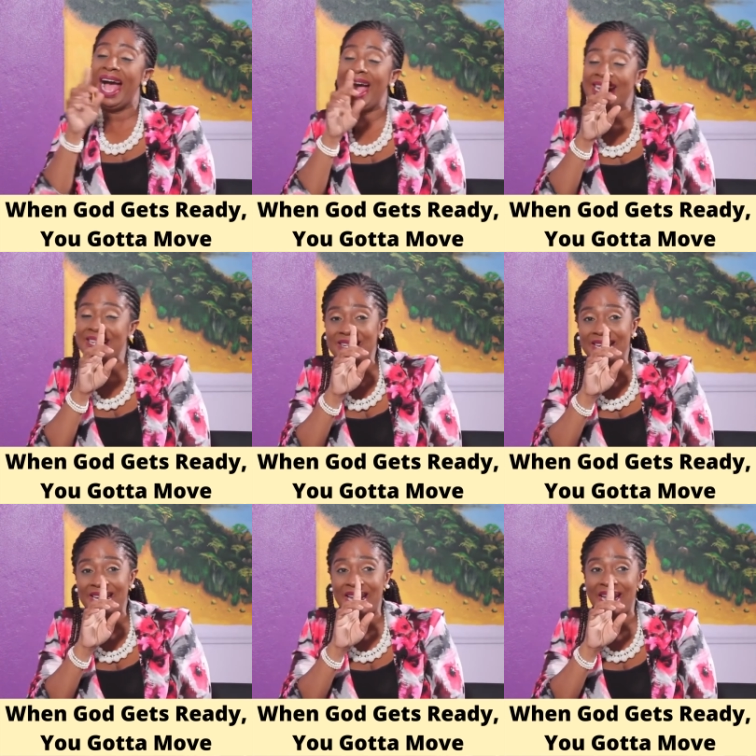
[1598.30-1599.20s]

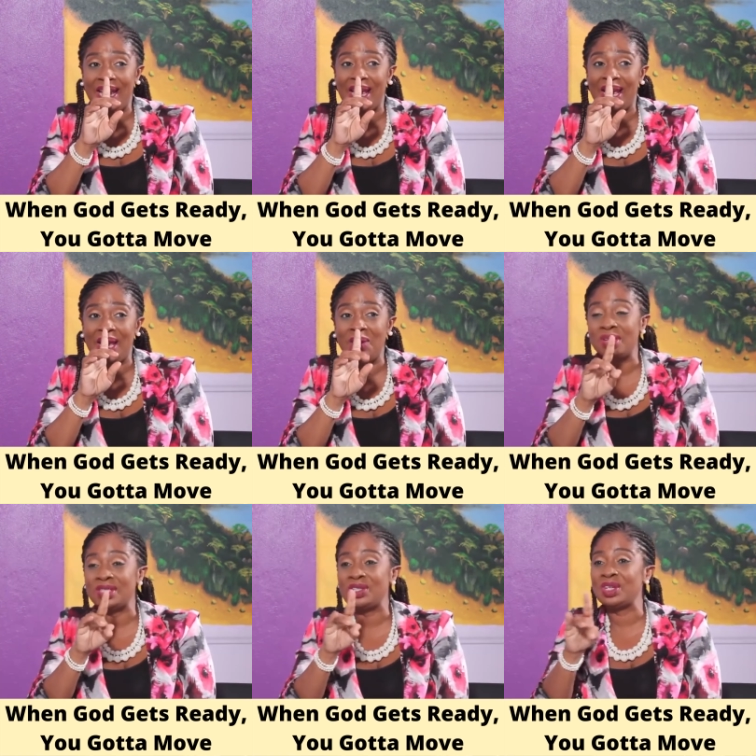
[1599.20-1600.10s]
And it
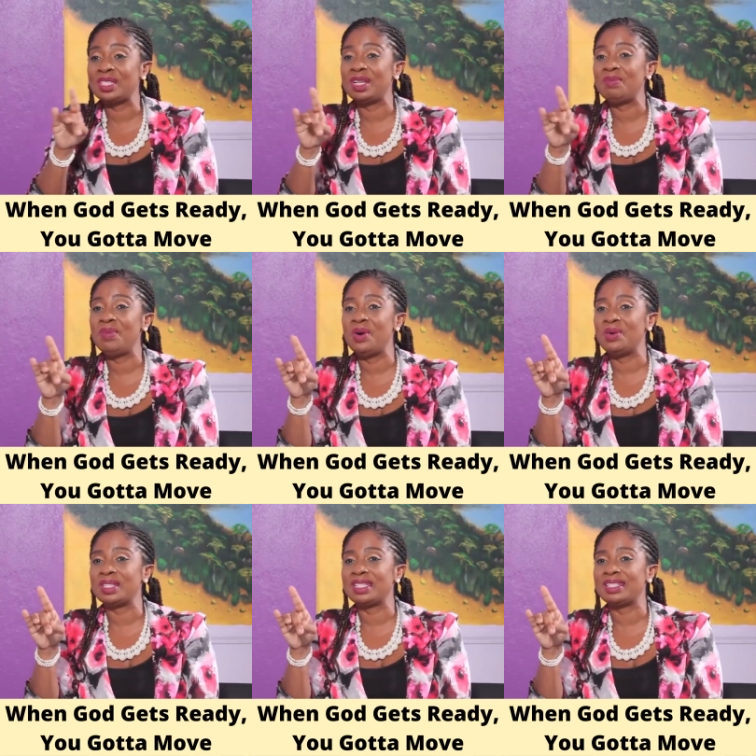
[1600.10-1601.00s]
wasn't just
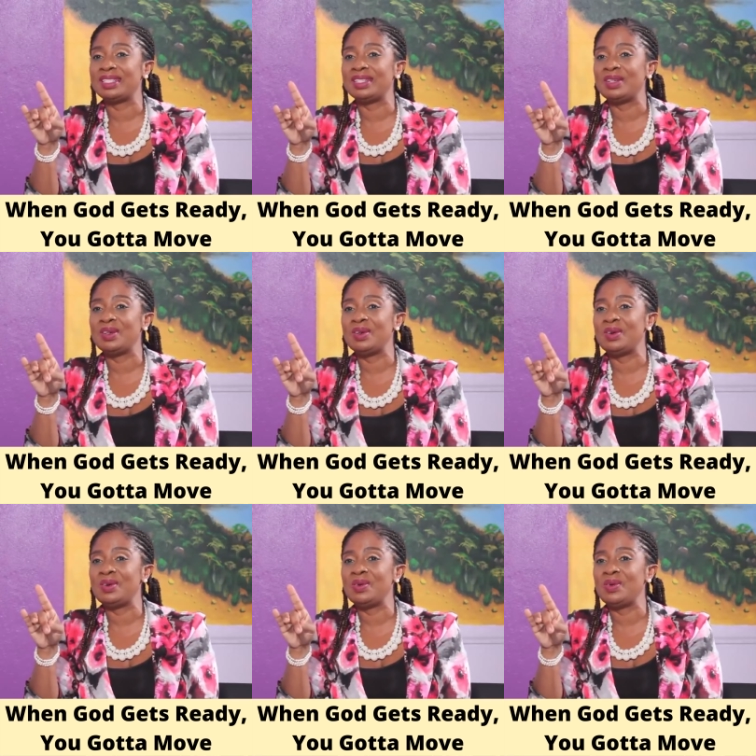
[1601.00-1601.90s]
about
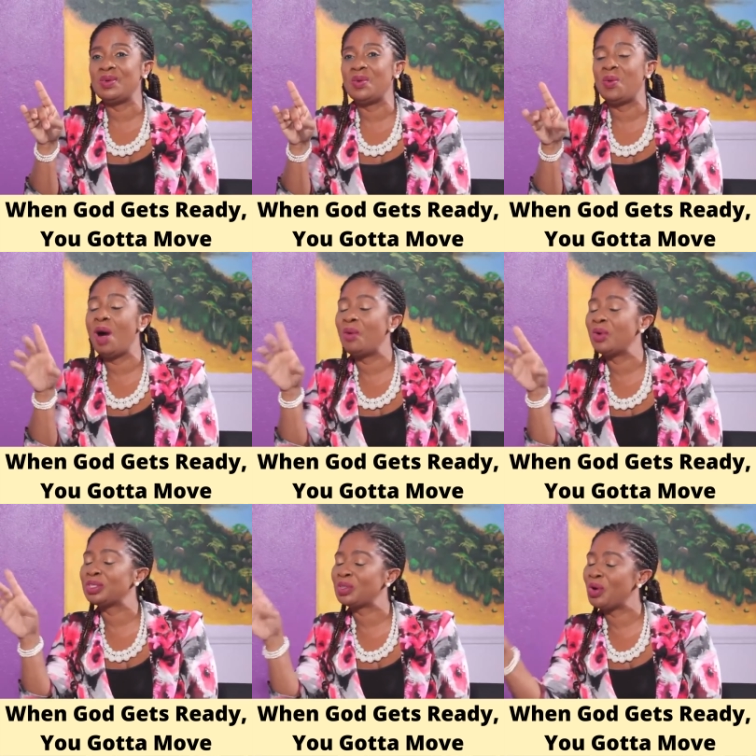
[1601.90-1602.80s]

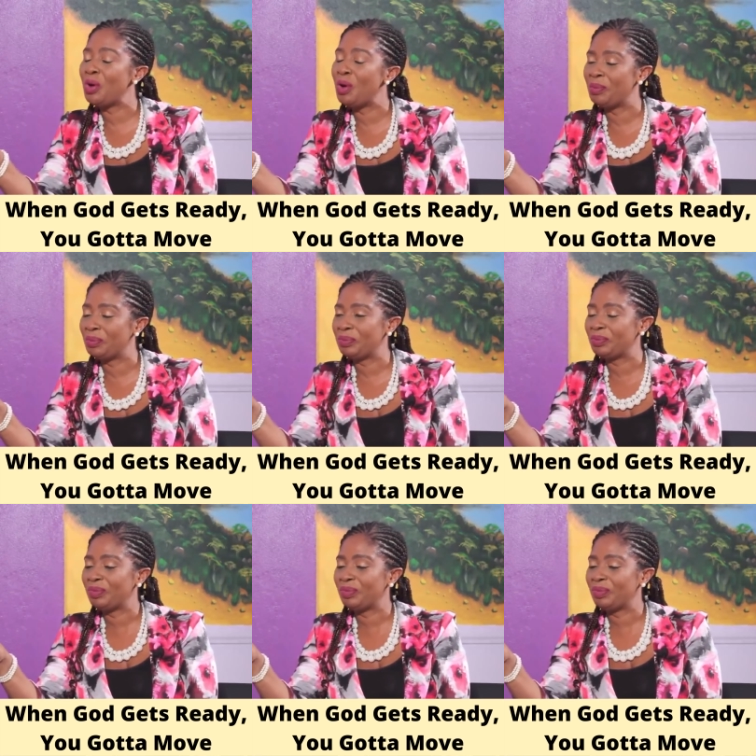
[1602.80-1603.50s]
what was to come.